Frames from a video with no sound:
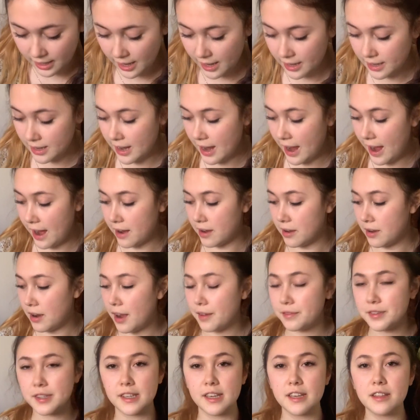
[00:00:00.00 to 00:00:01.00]
yeah, I've
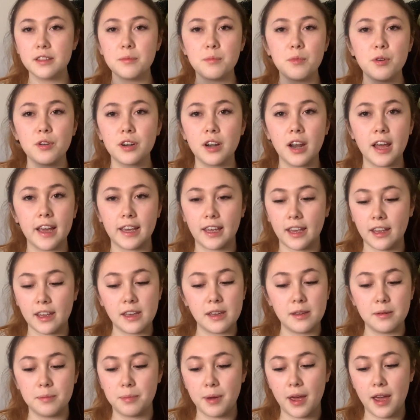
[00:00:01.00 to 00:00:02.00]
seen them on like
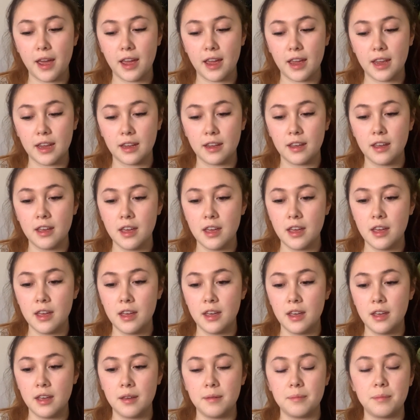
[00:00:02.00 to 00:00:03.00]
eBay,
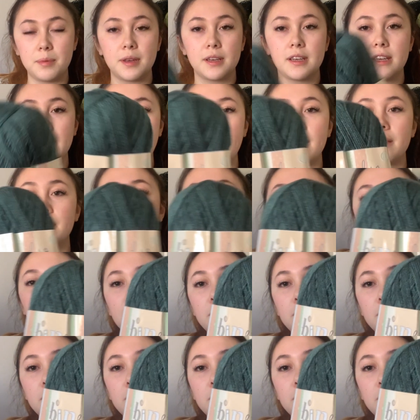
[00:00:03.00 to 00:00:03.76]
but yeah, they're the